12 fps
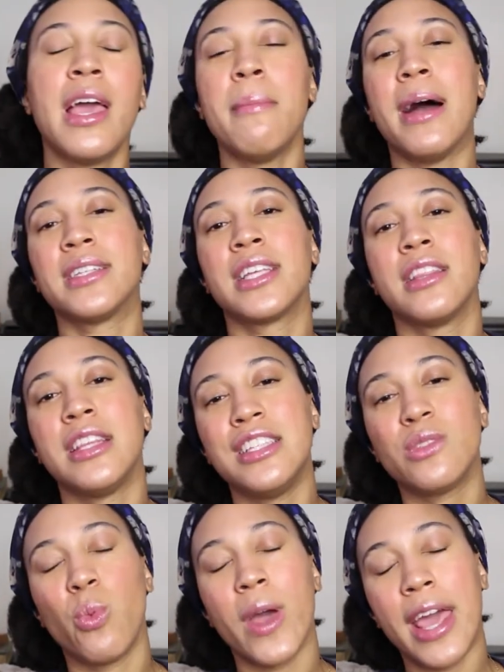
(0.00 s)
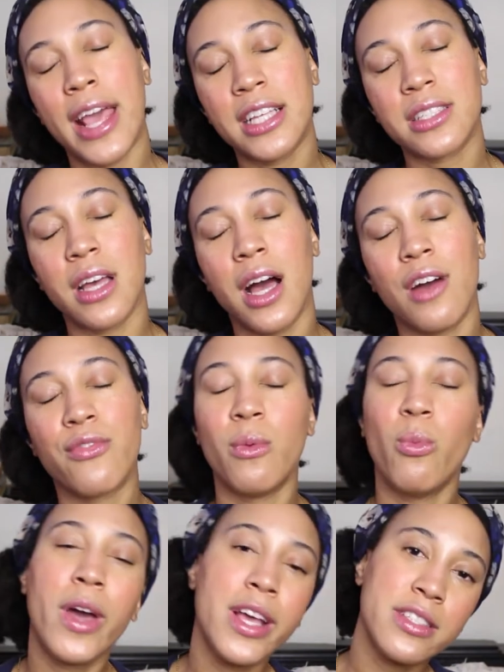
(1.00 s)
about to get these wings uh,
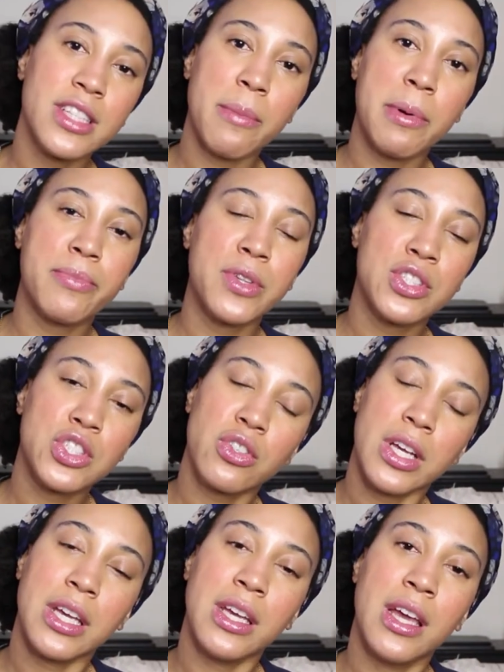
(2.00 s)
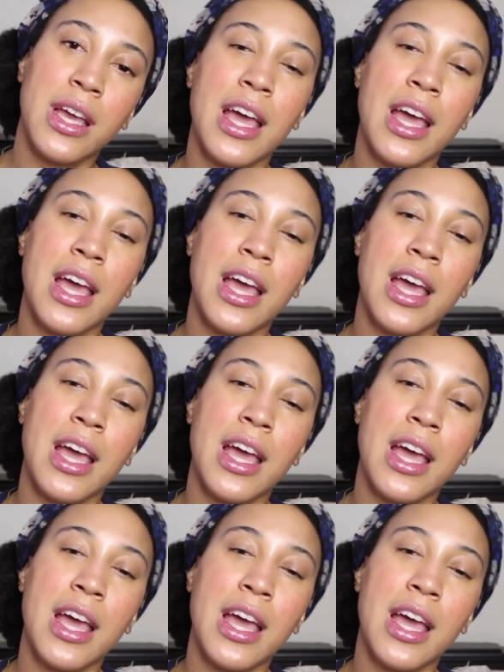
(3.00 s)
from Wingstop up the street,